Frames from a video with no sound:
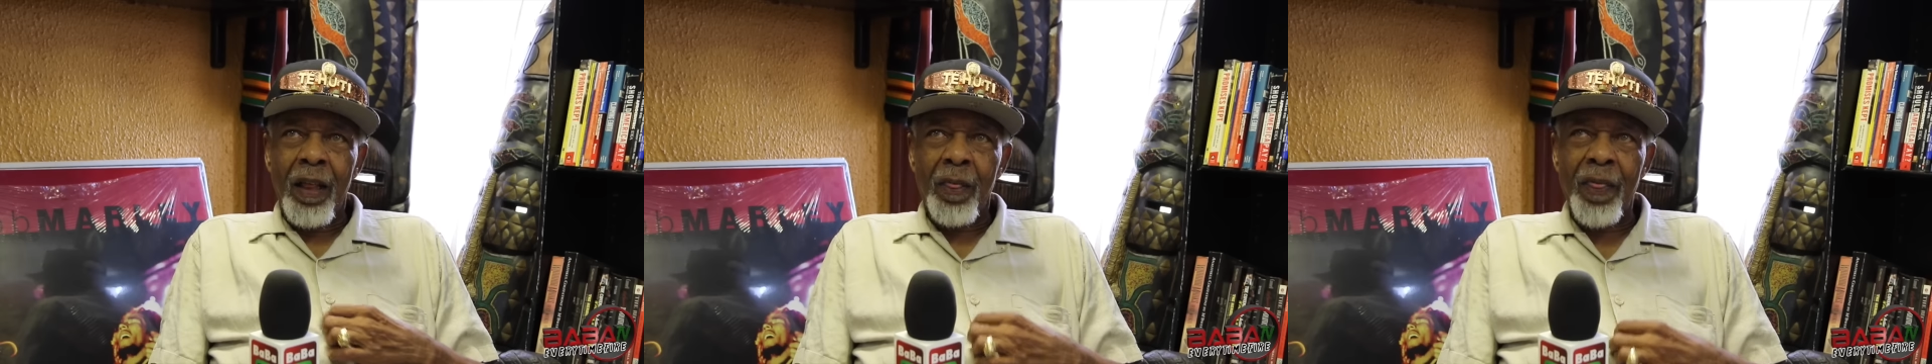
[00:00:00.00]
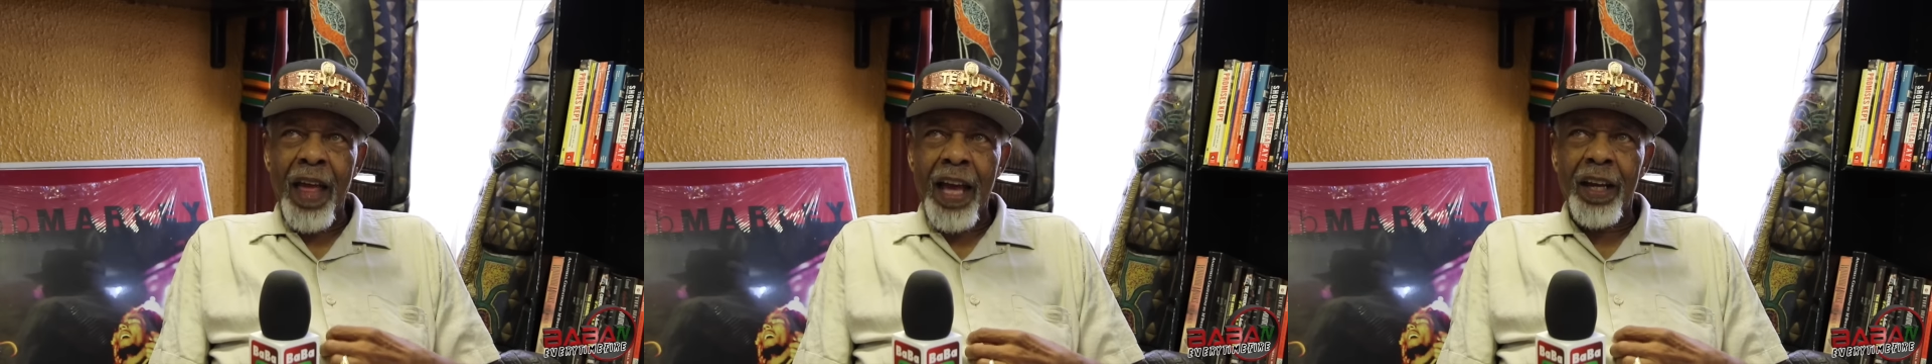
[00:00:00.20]

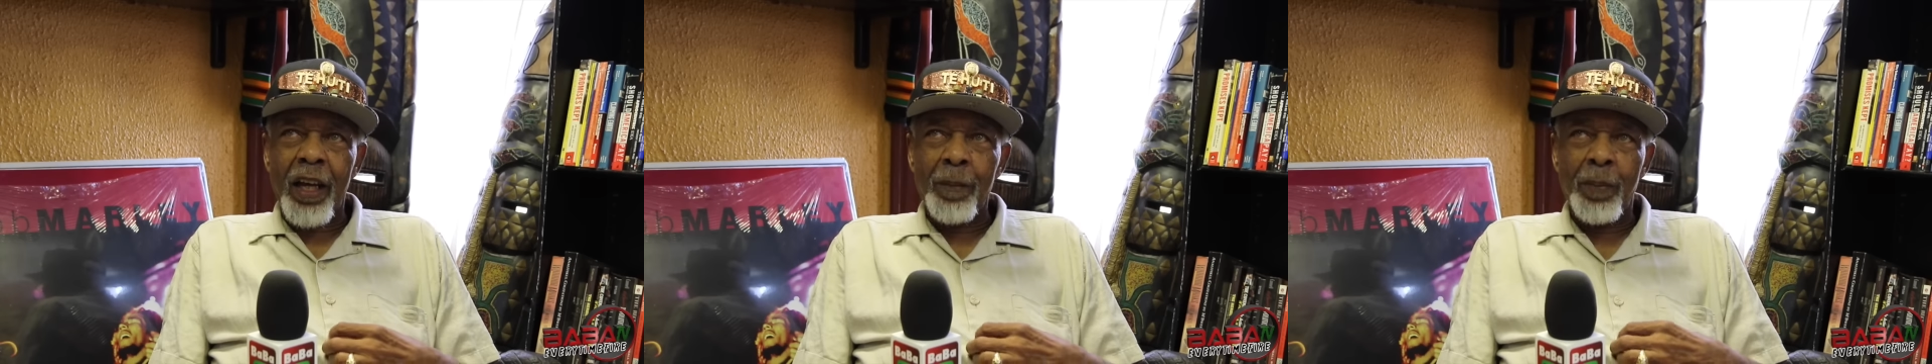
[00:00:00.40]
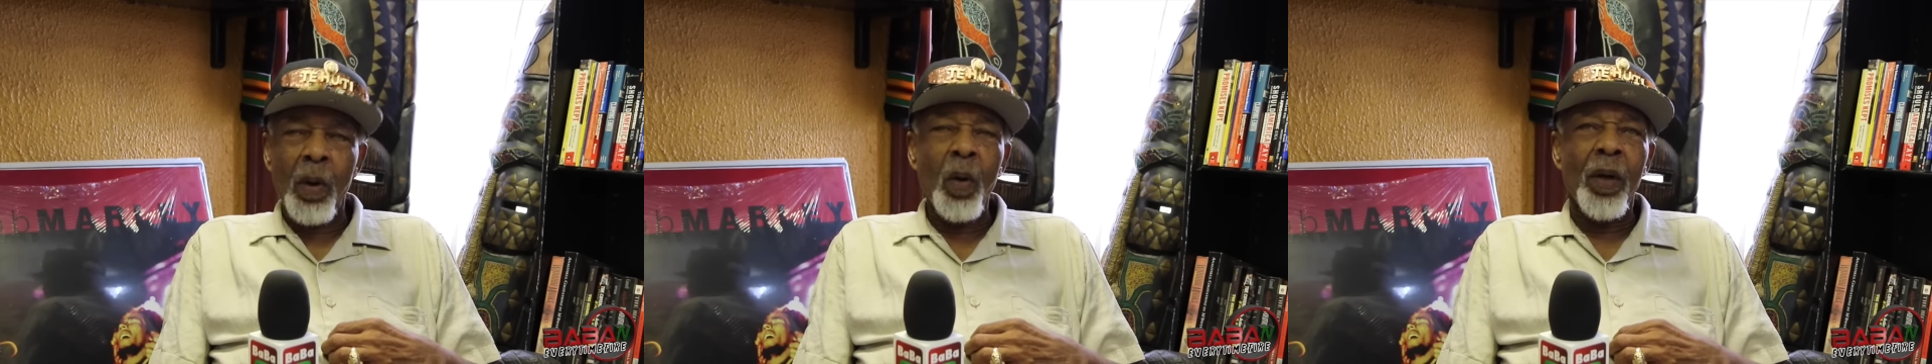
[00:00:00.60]
that
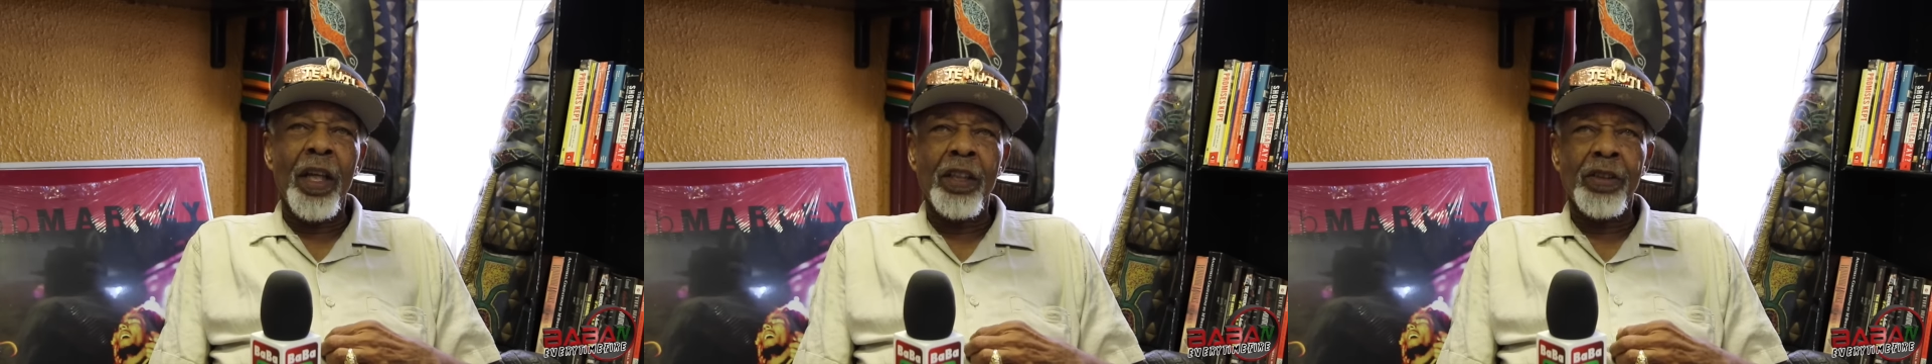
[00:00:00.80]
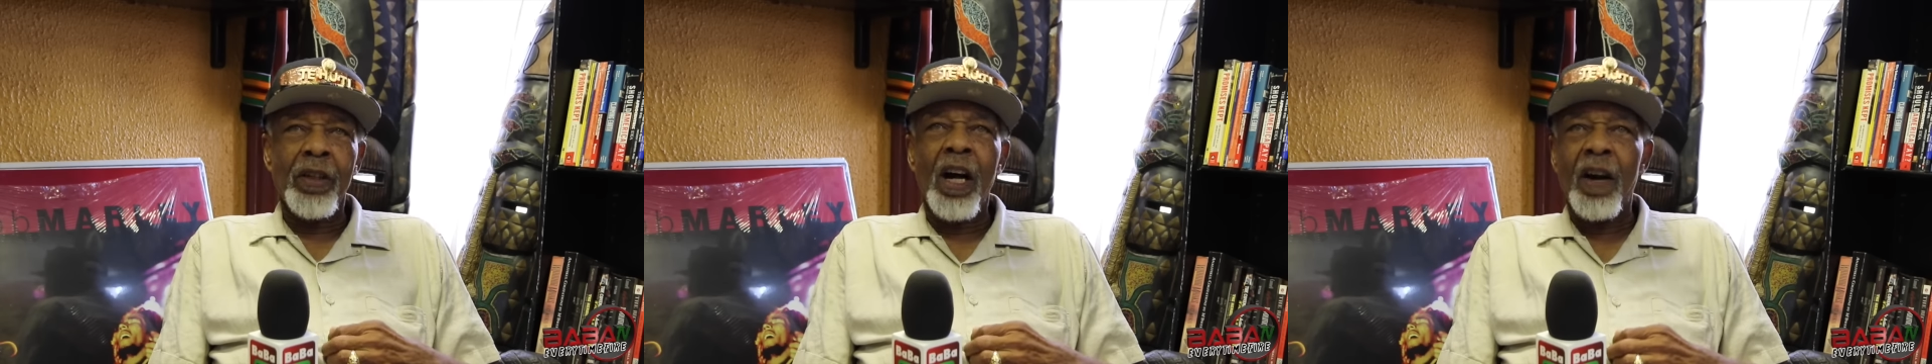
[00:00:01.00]
a
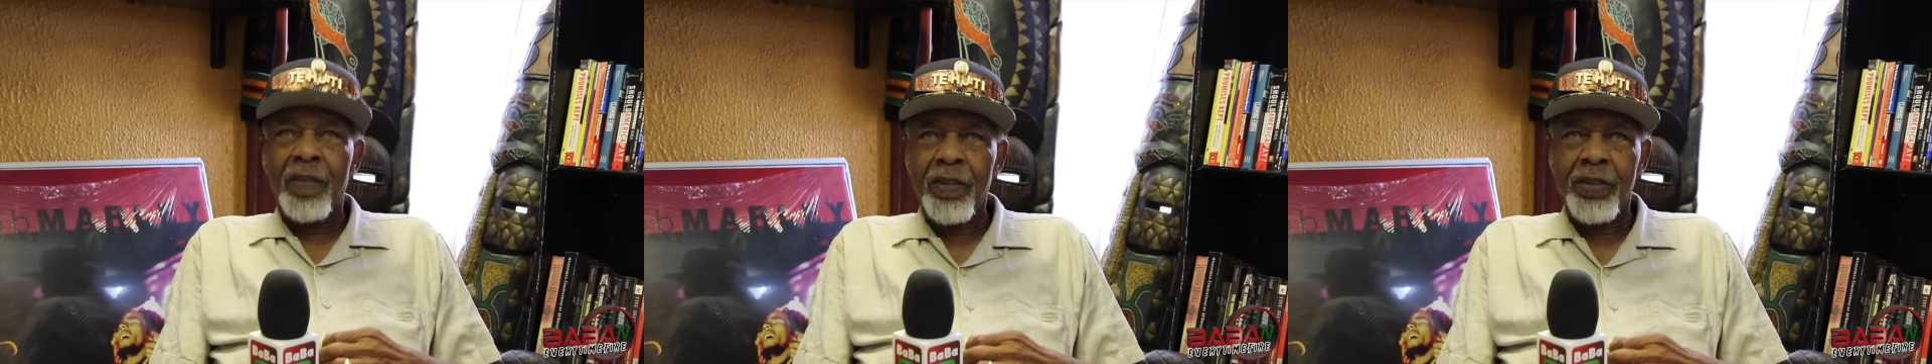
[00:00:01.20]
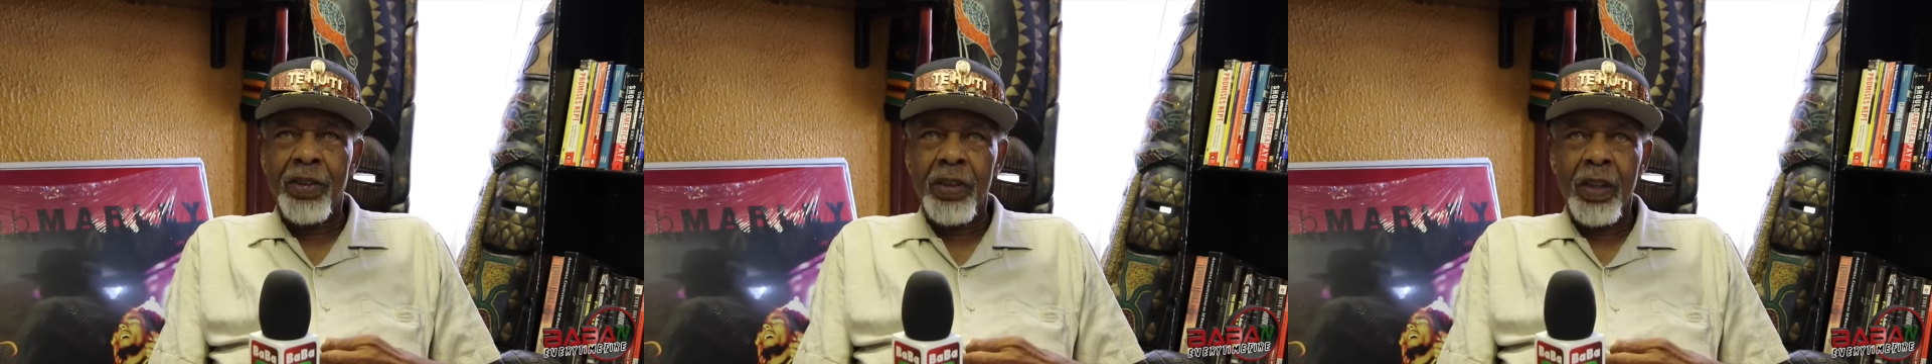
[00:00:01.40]
police
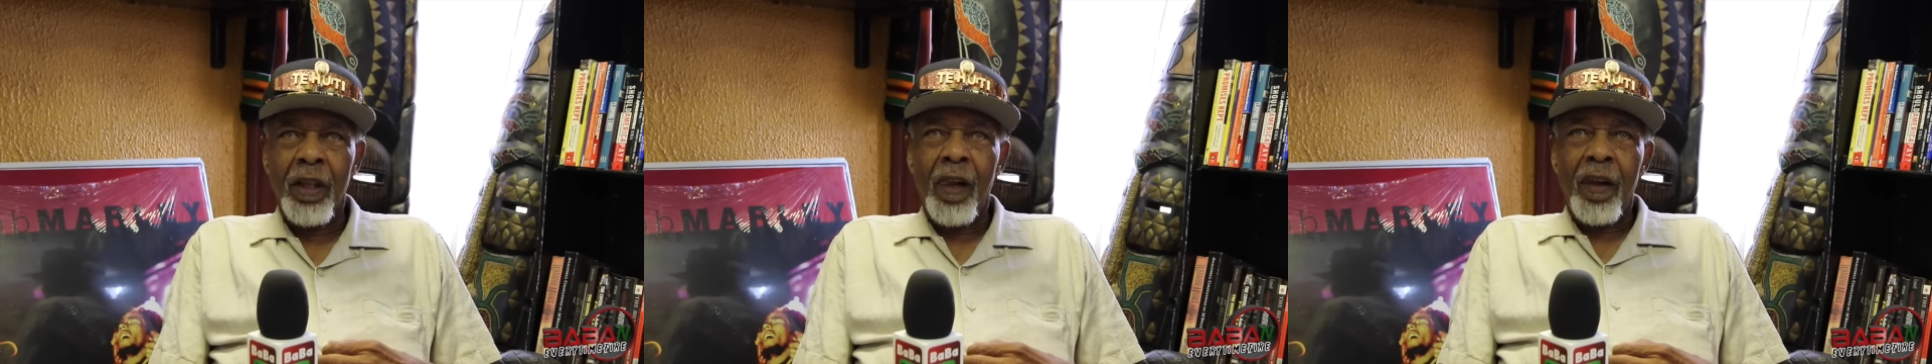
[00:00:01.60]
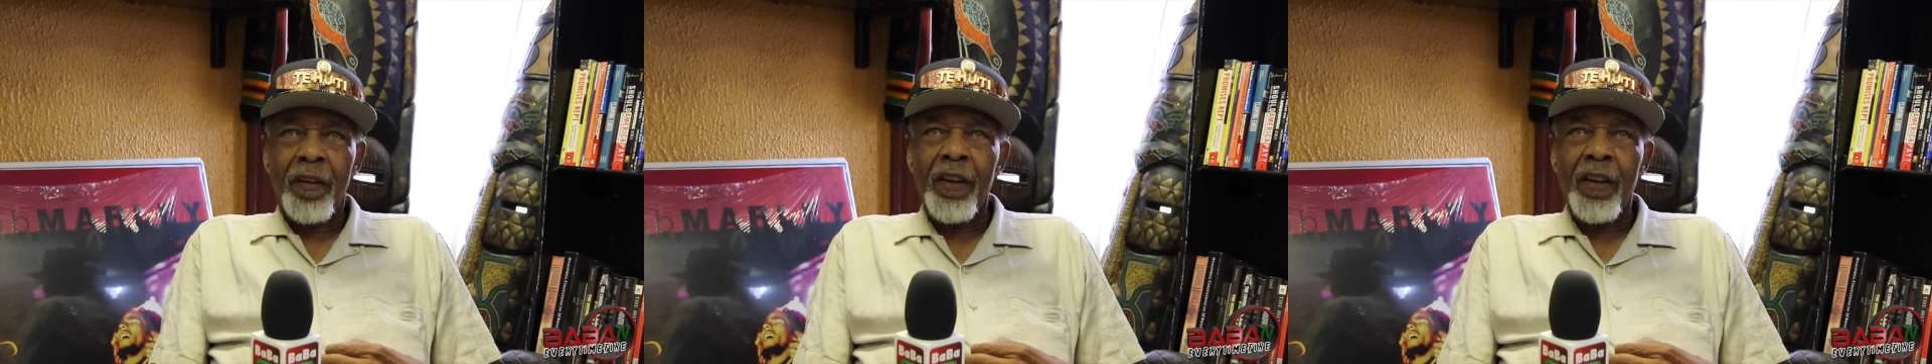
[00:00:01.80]
officer,